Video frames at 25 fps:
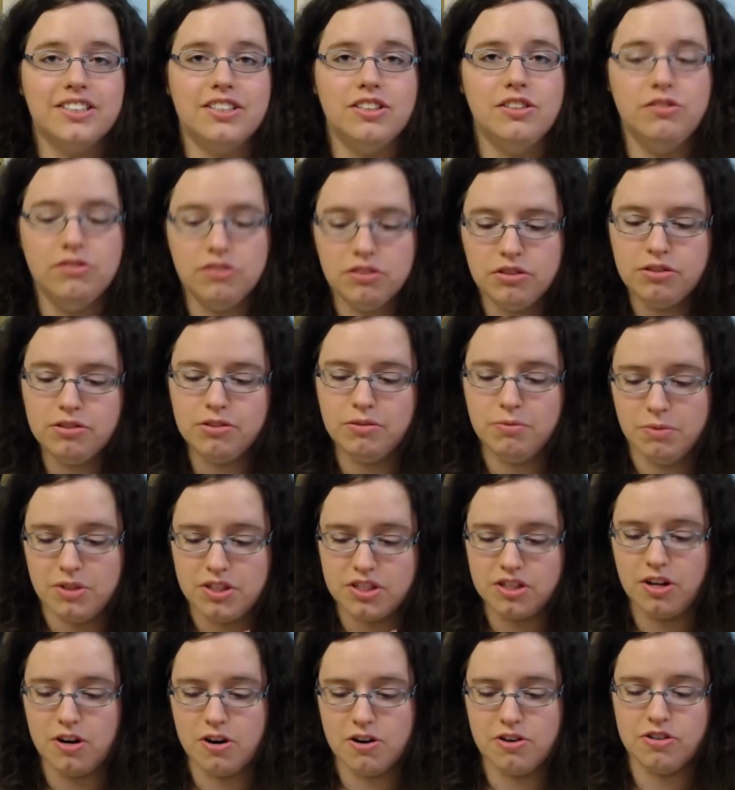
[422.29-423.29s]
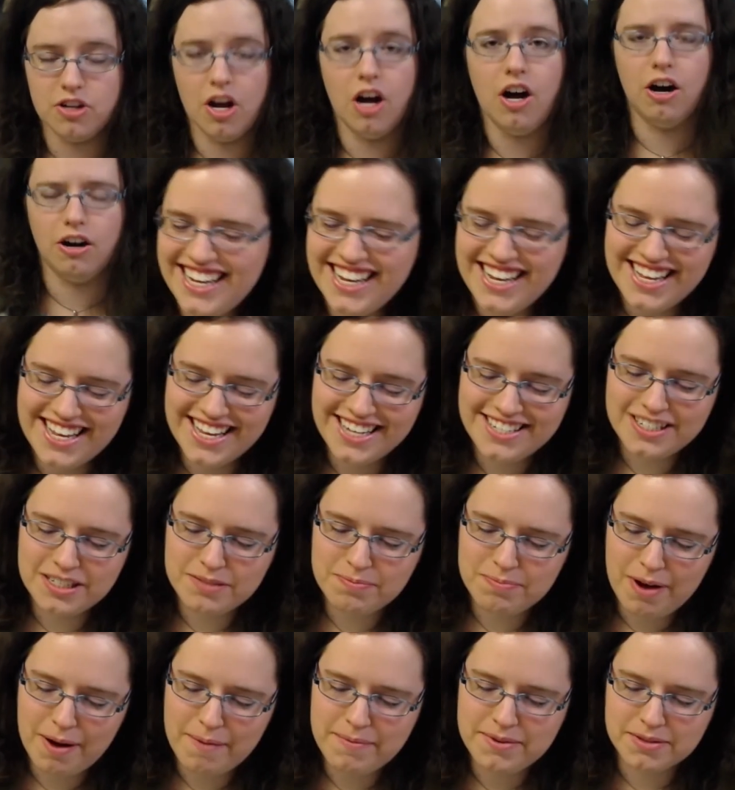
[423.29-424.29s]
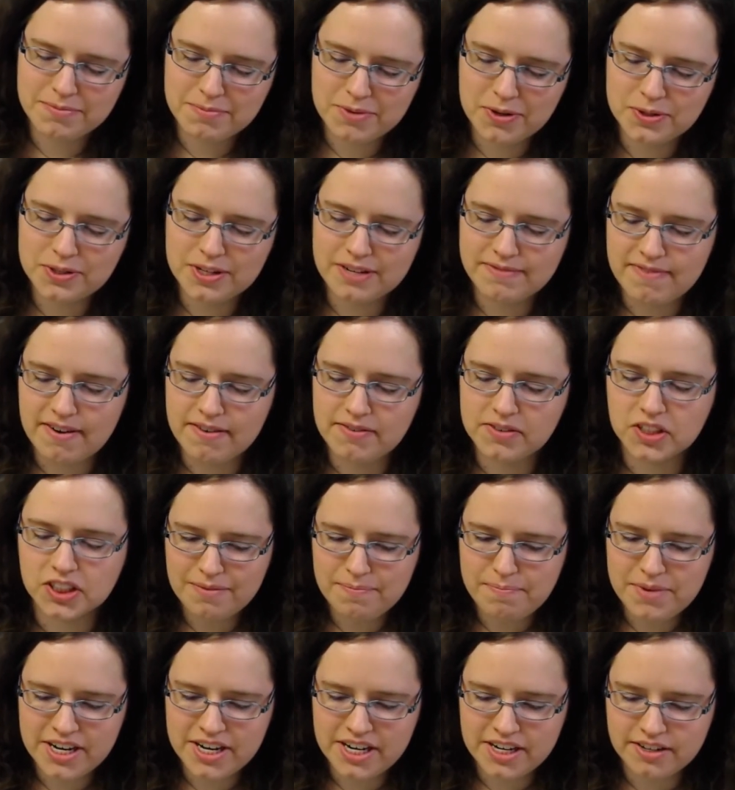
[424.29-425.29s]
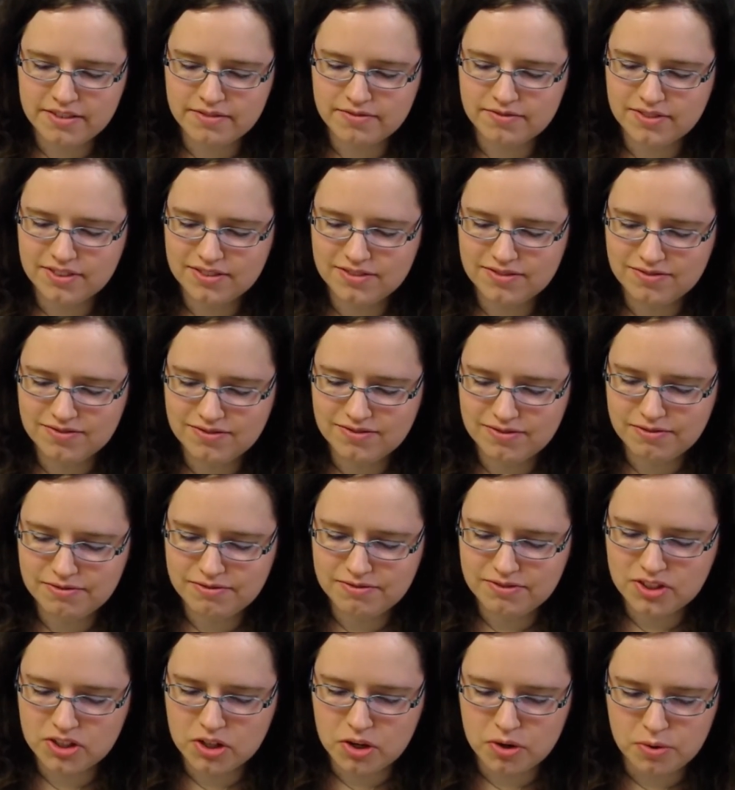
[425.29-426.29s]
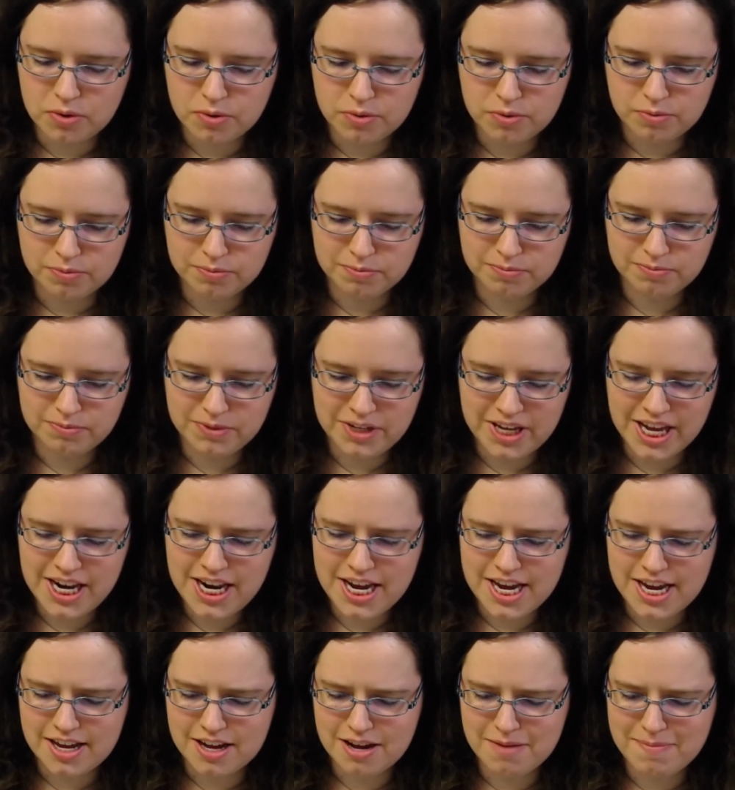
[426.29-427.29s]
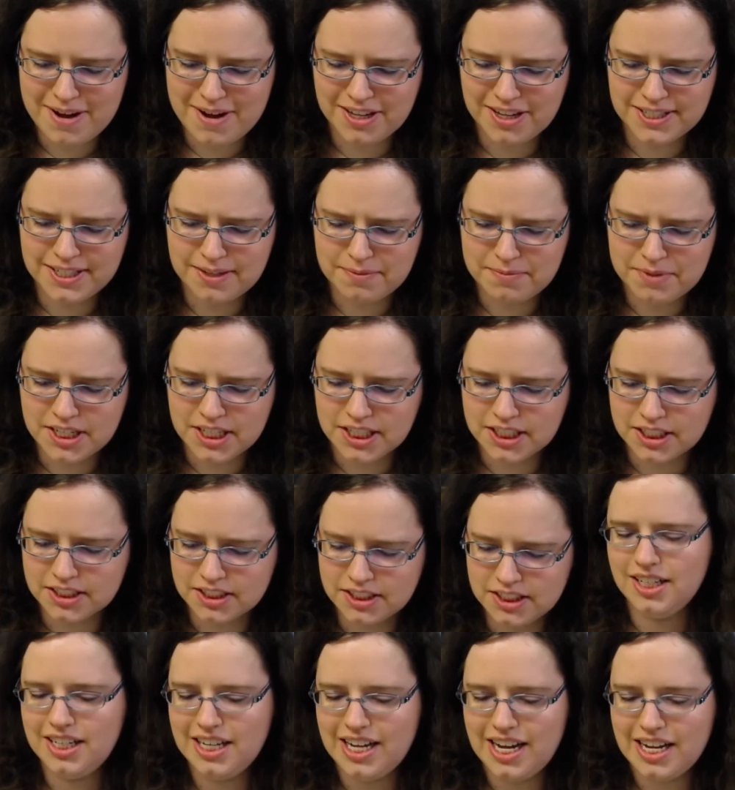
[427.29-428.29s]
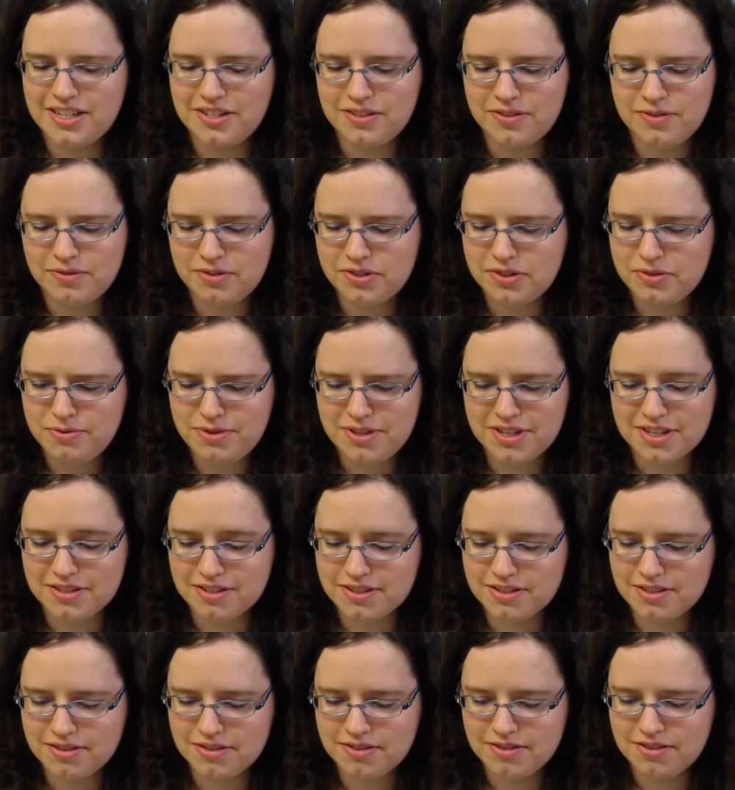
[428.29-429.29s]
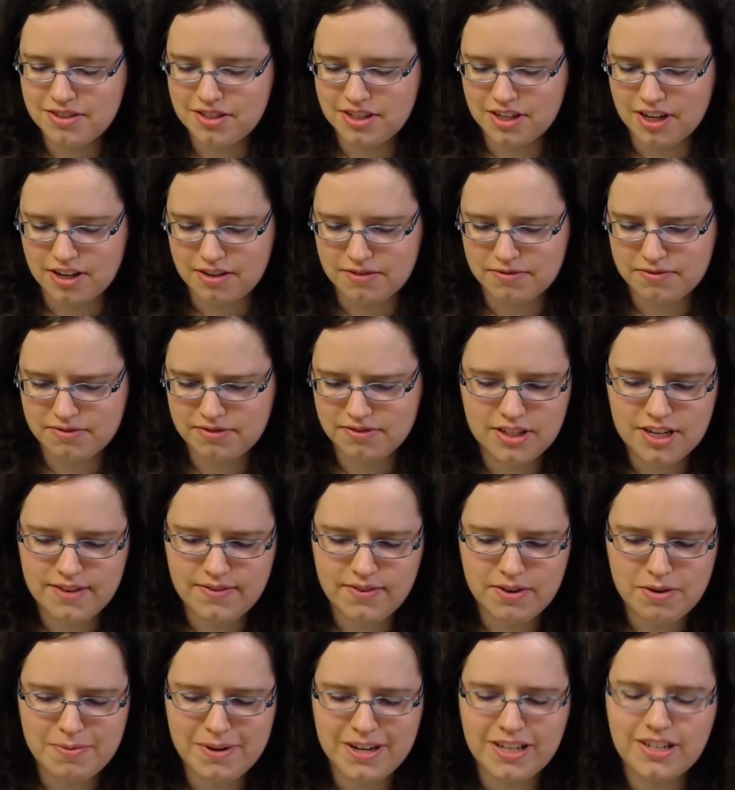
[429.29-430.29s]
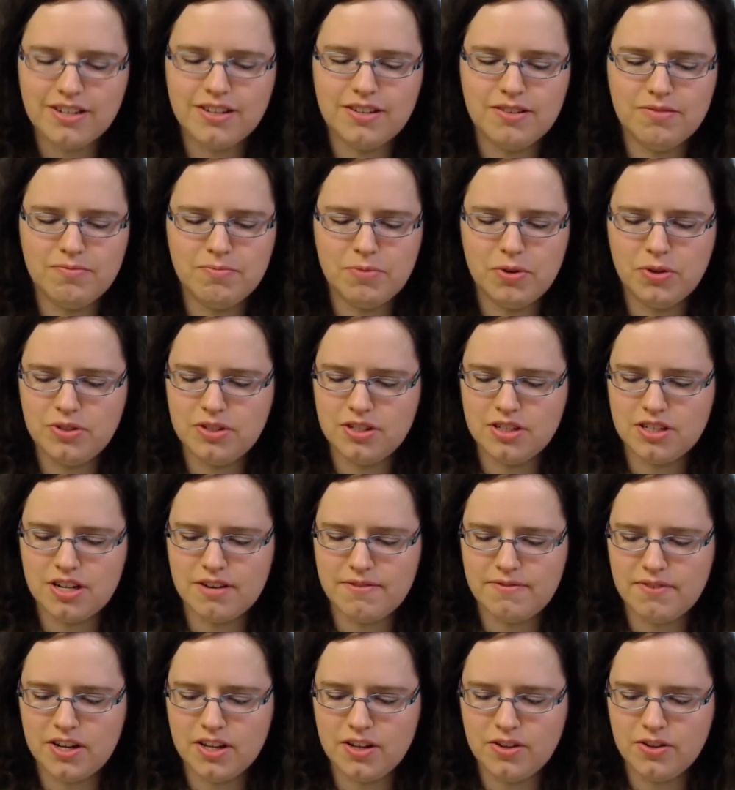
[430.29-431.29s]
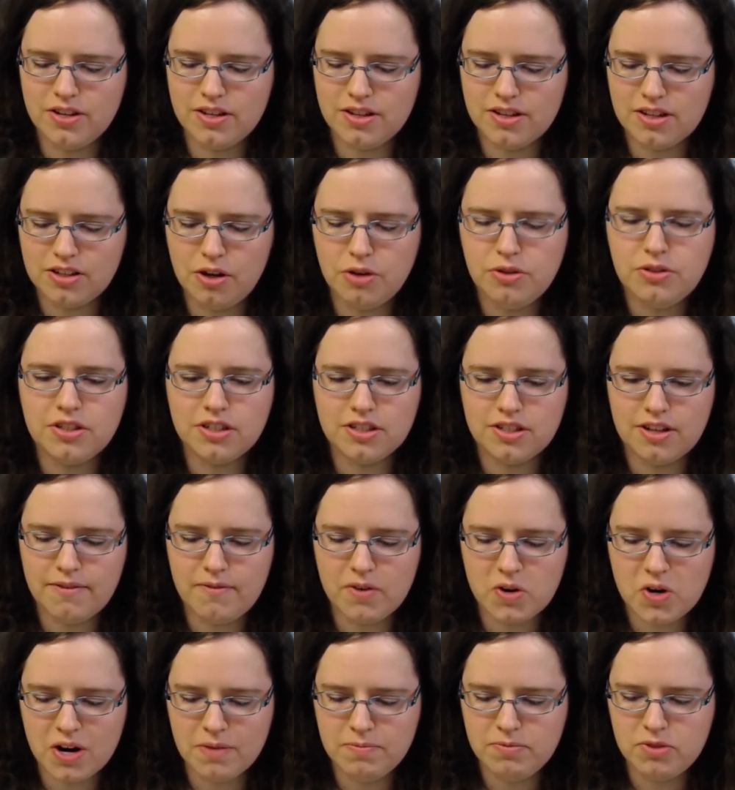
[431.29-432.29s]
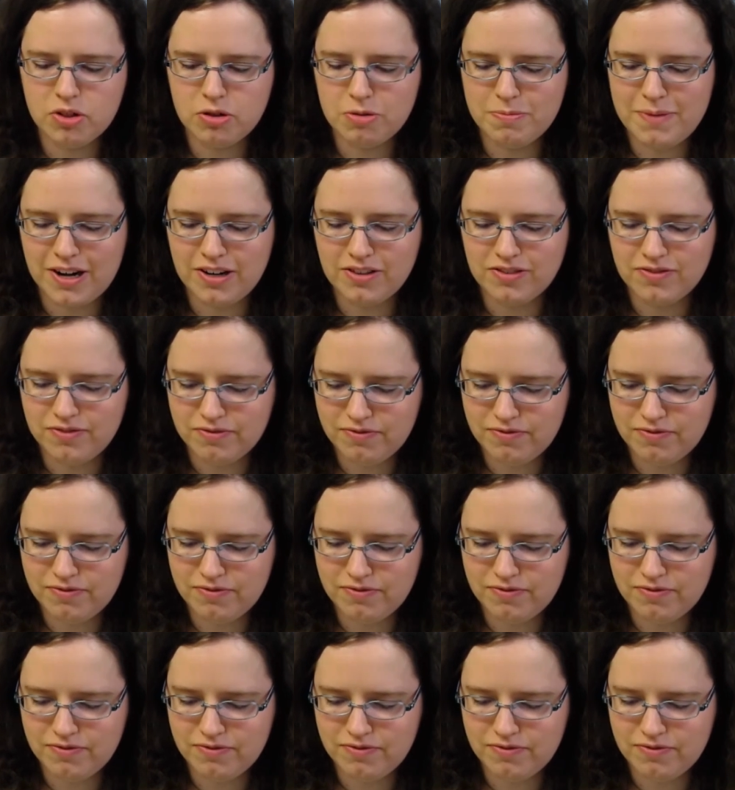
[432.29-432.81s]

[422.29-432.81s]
You knew it was their song. This is probably the most I've ever been so giddy about something. I don't do this stuff. Even about most of the stuff, the closest I've ever come to about,